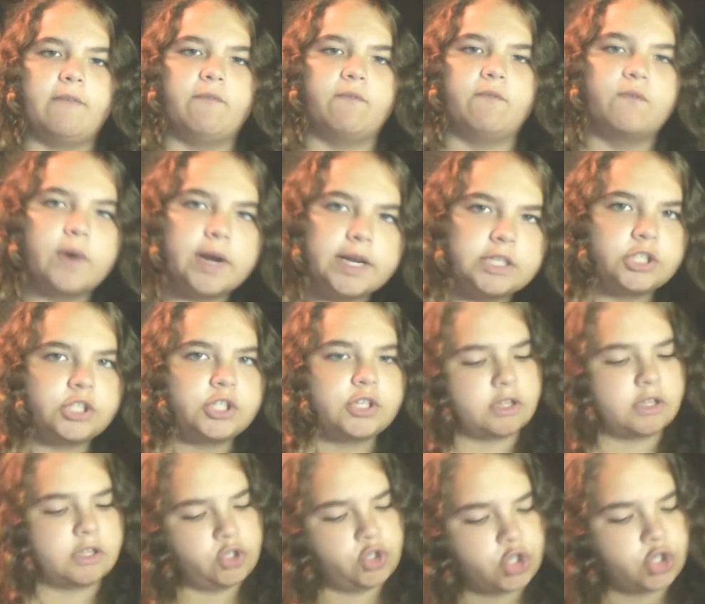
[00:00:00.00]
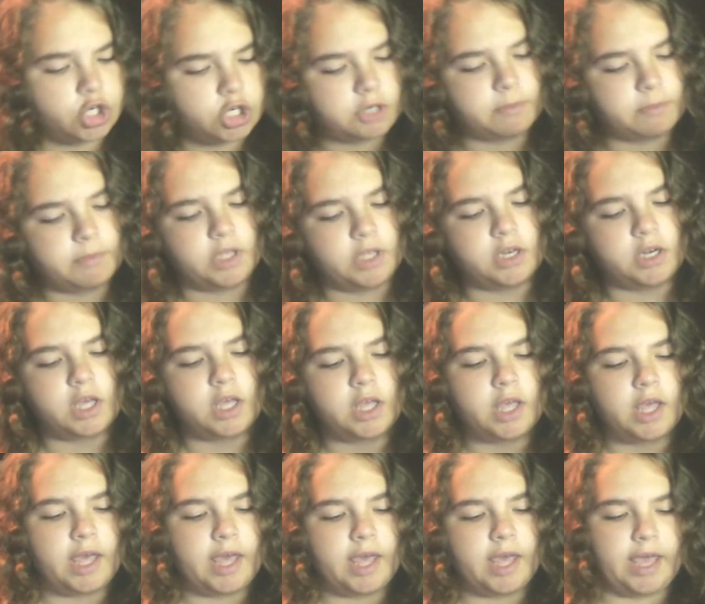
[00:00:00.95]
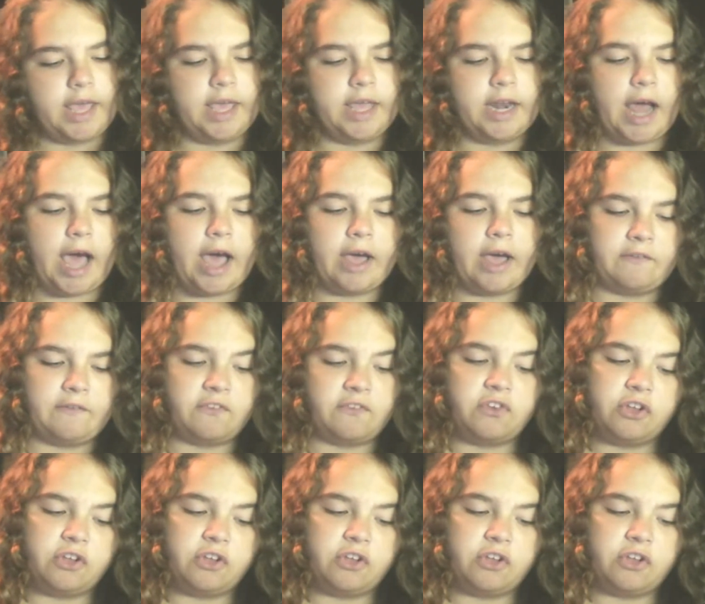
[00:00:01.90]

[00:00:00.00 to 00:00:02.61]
then French, then German, and I